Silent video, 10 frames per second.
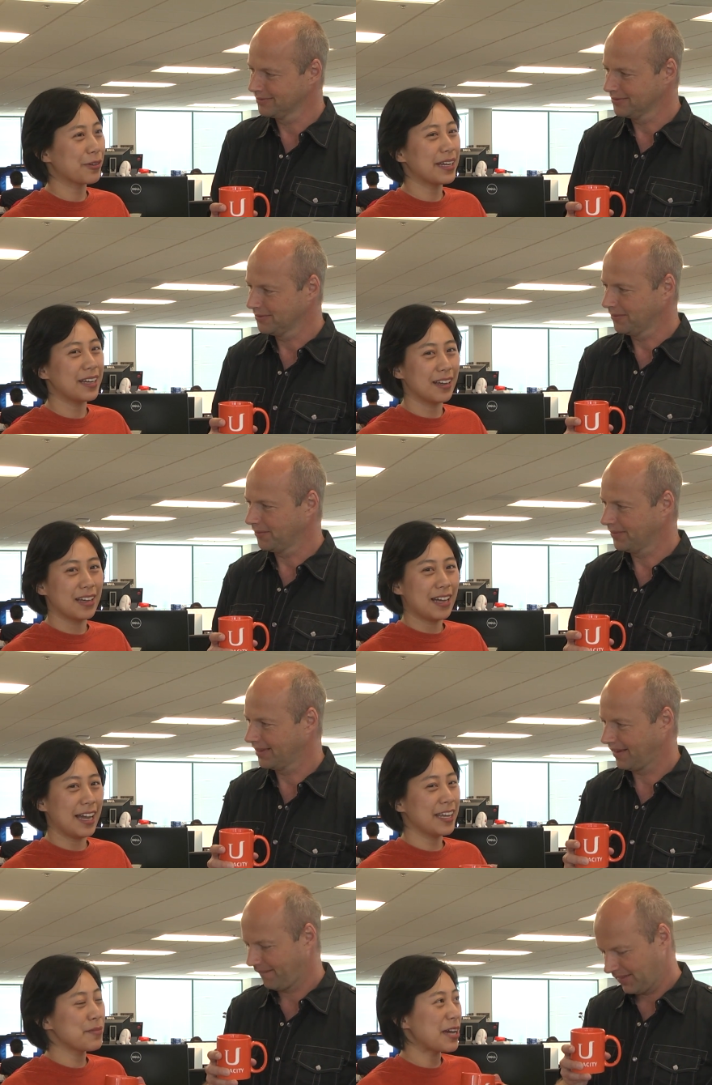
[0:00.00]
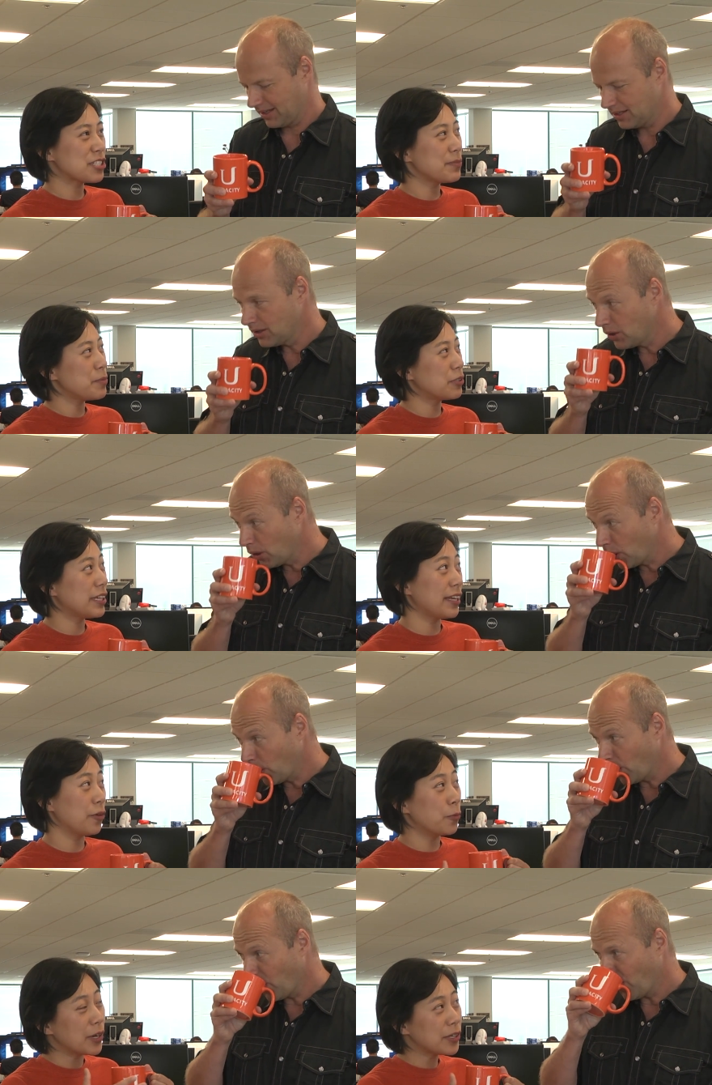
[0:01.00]
Speaker 1: great. I can imagine people
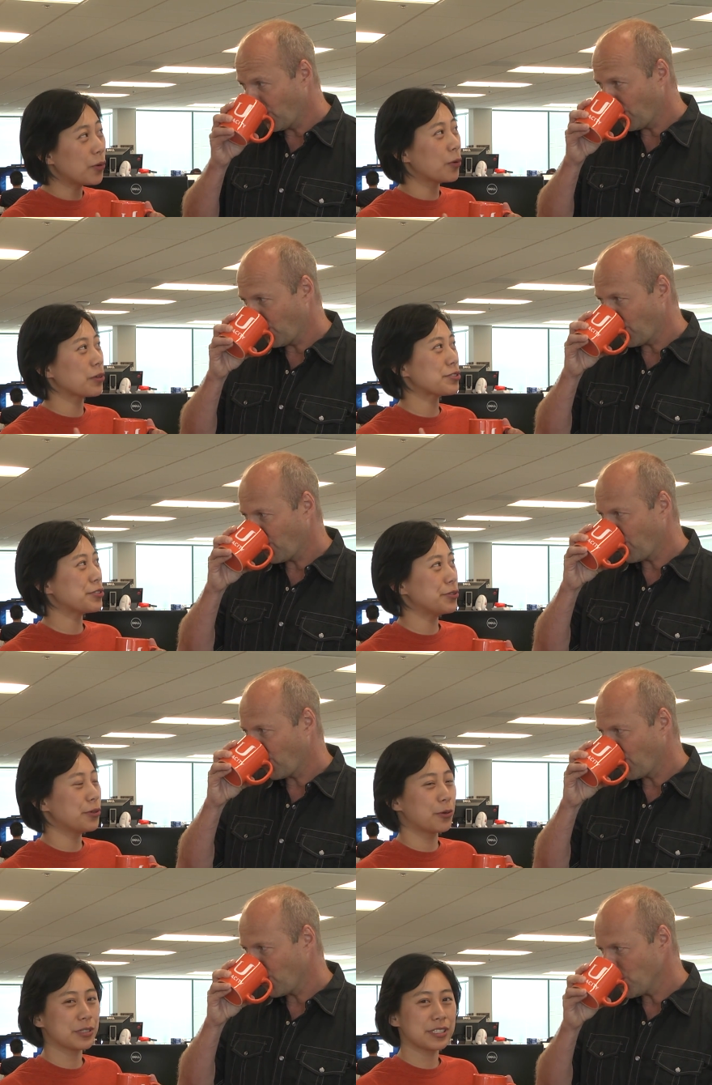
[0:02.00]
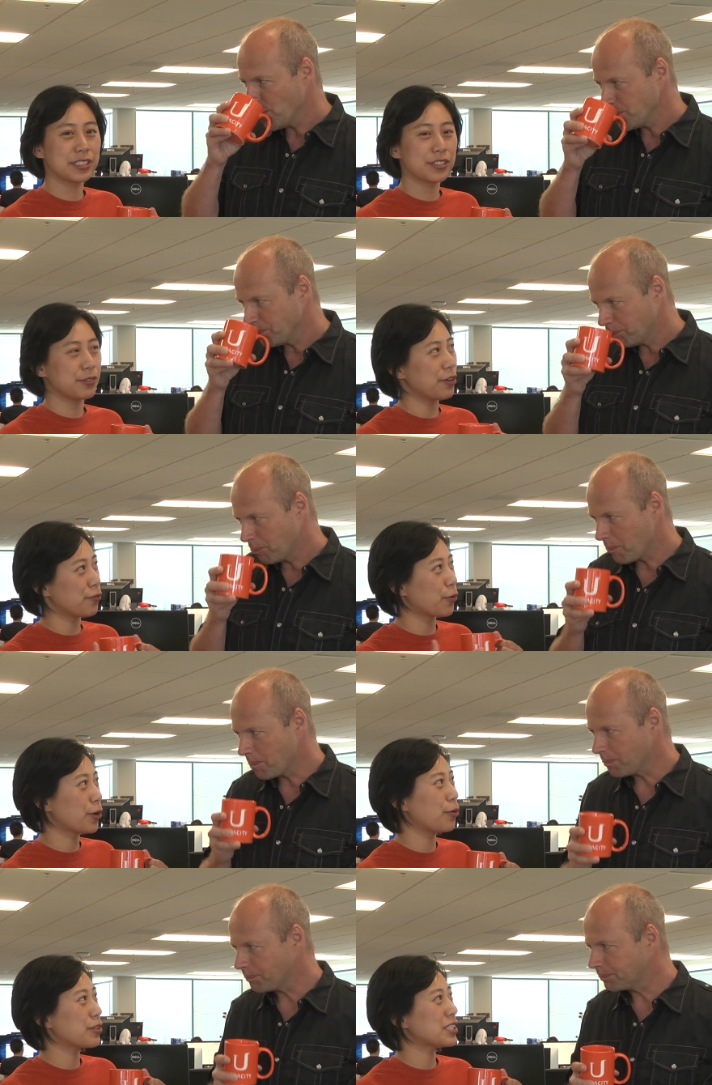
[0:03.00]
taking one course, 2 courses, 3 or 4
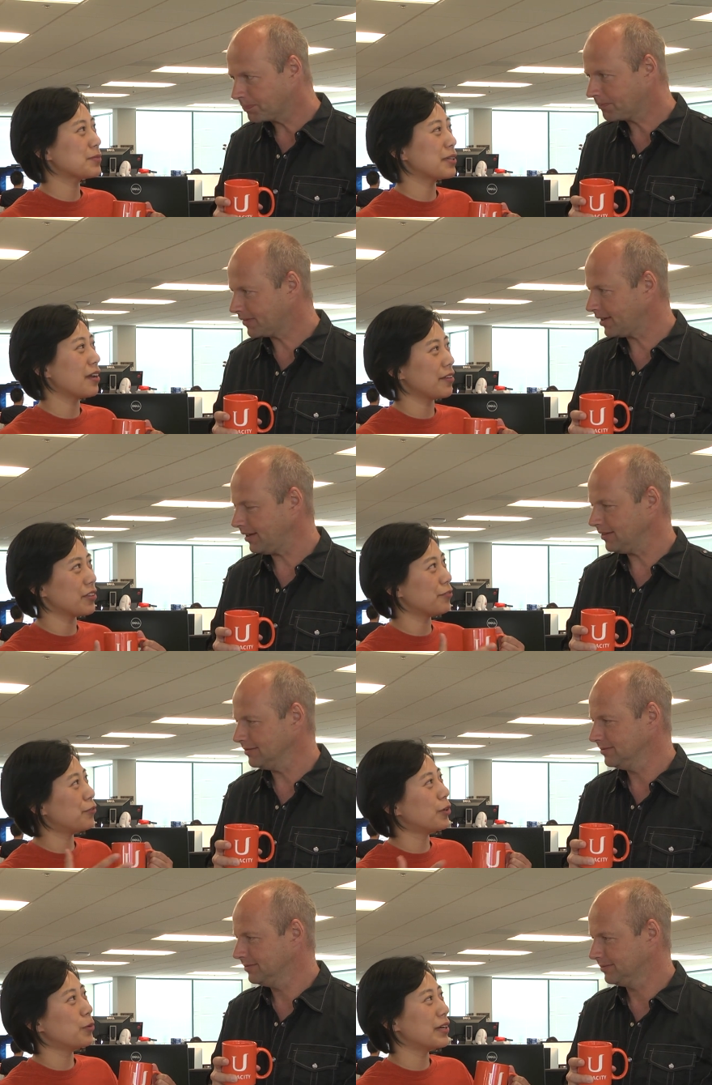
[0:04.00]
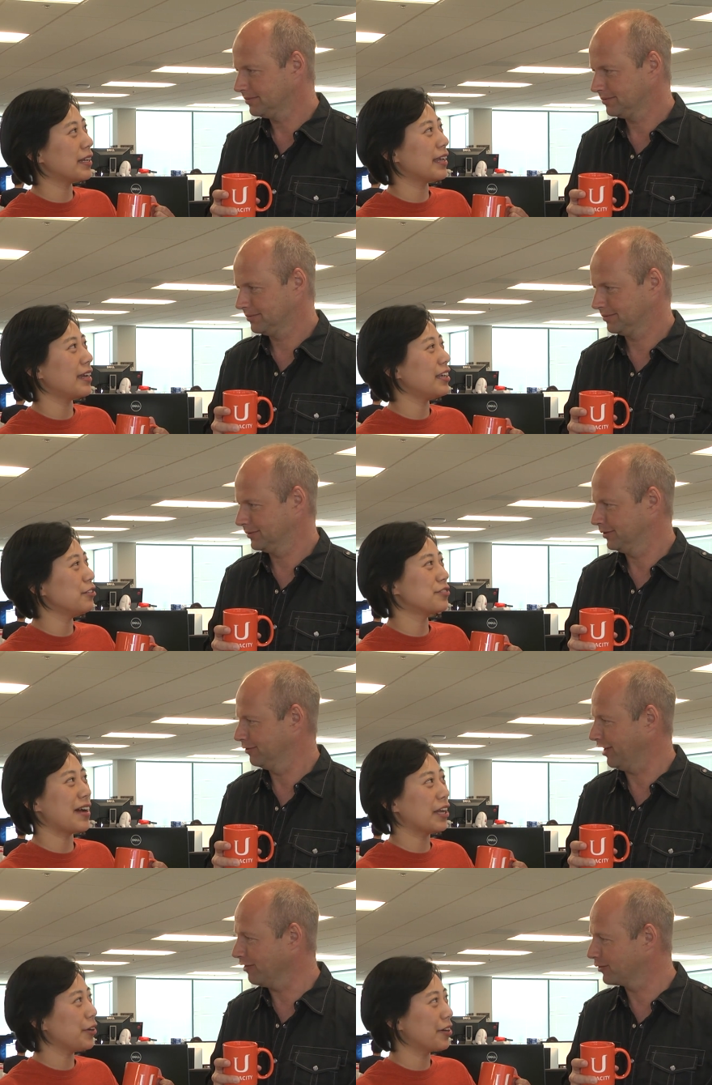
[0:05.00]
courses, but not even the full one, and getting huge
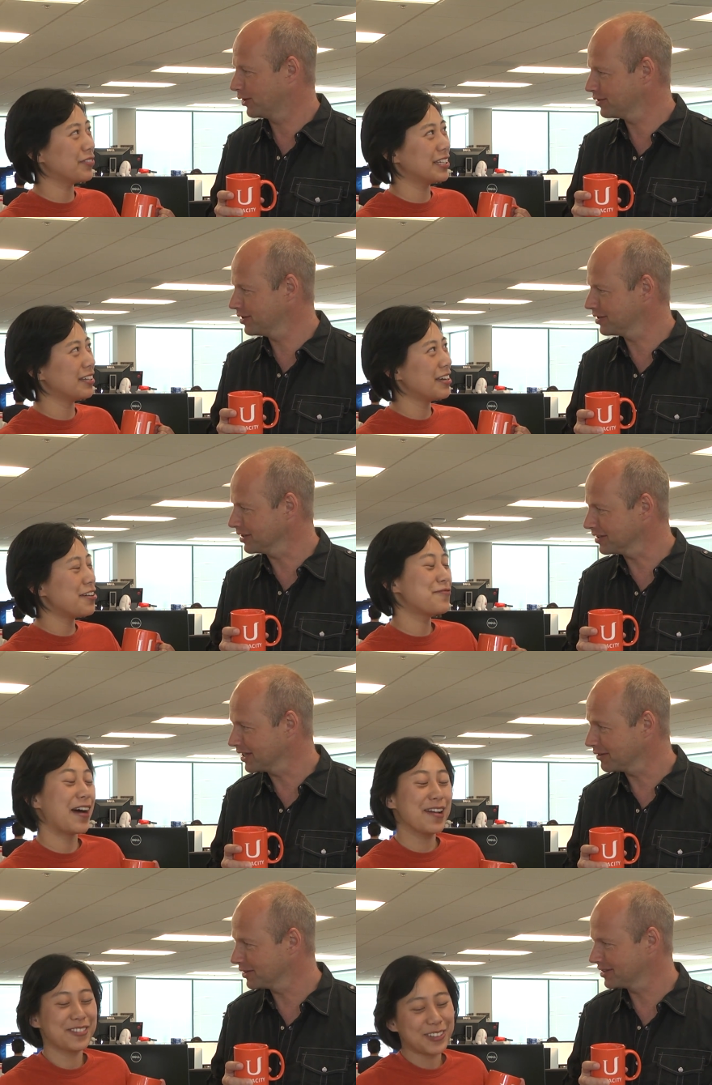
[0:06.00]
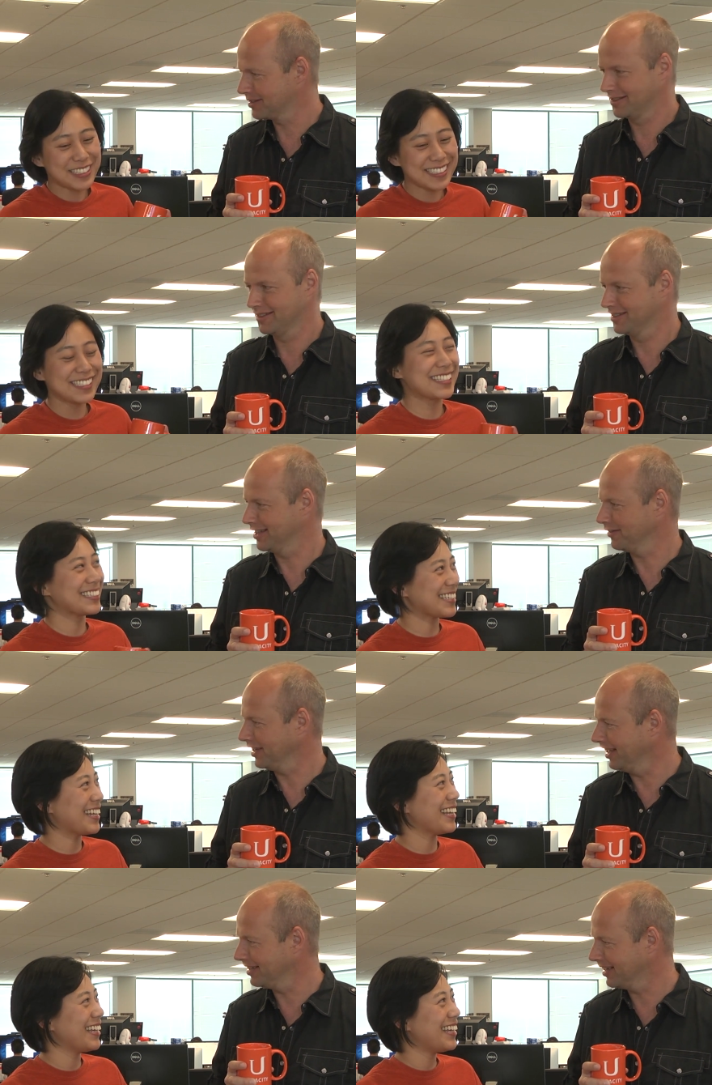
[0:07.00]
value
Speaker 2: out of it. Five courses, six courses, seven,
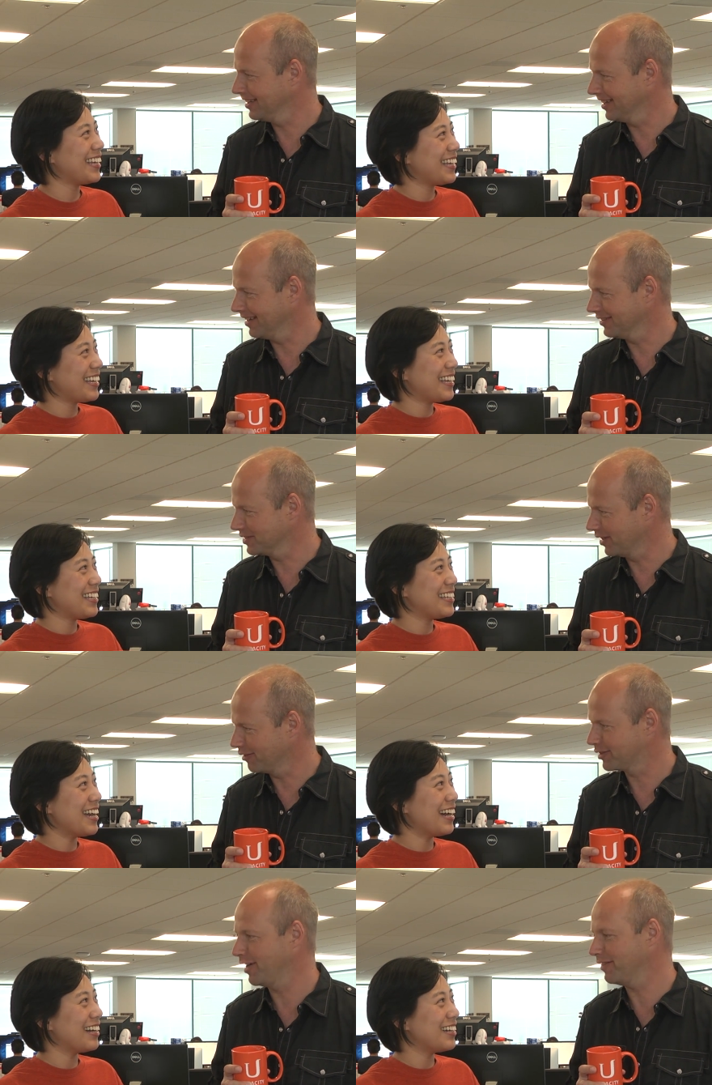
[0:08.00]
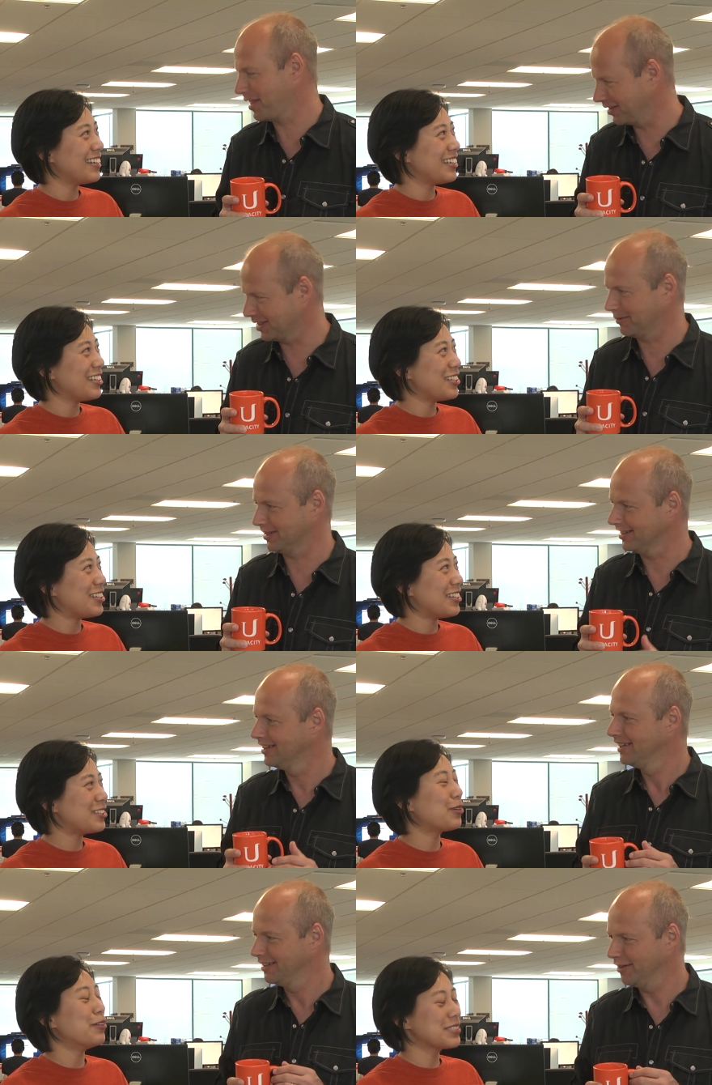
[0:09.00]
eight, nine, 11, 12. 12 I think is the number.
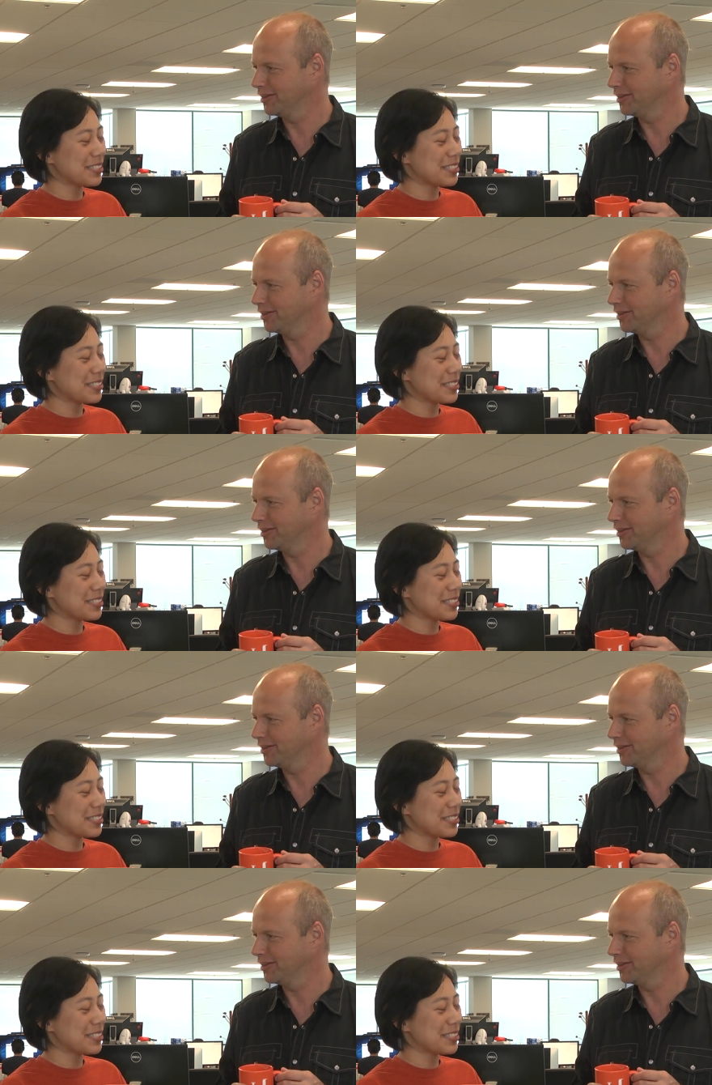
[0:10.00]
Speaker 1: 12